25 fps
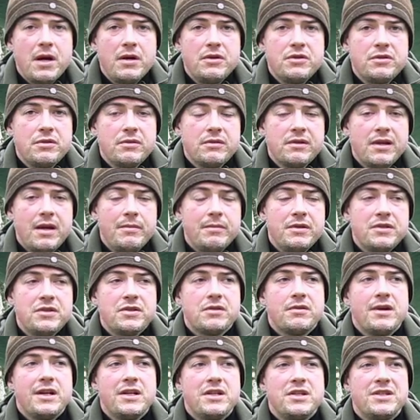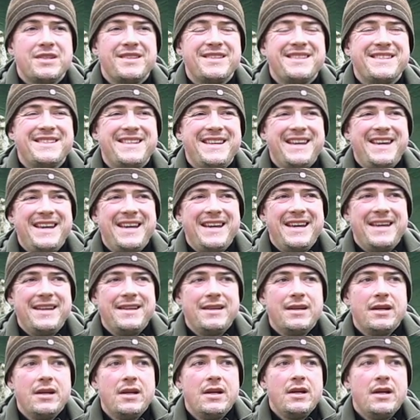bow drill demonstrations
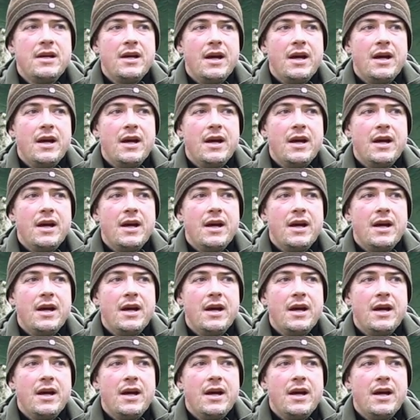in